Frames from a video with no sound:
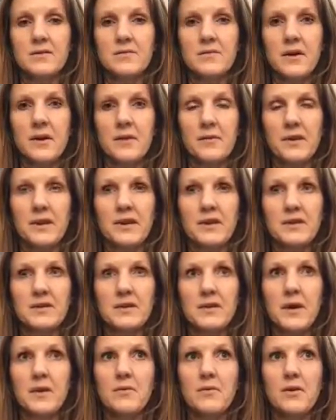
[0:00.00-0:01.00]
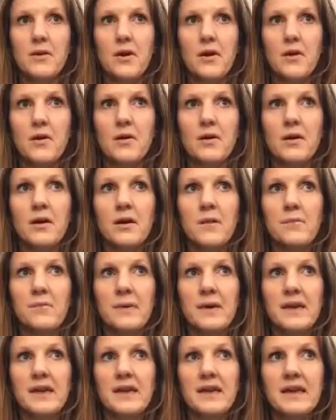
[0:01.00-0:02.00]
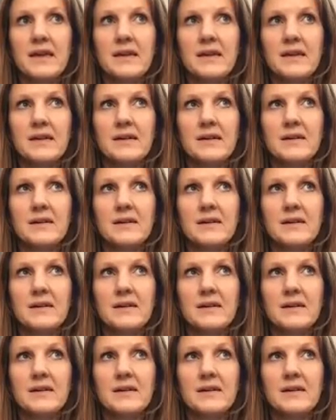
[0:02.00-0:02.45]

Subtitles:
Where we can no longer be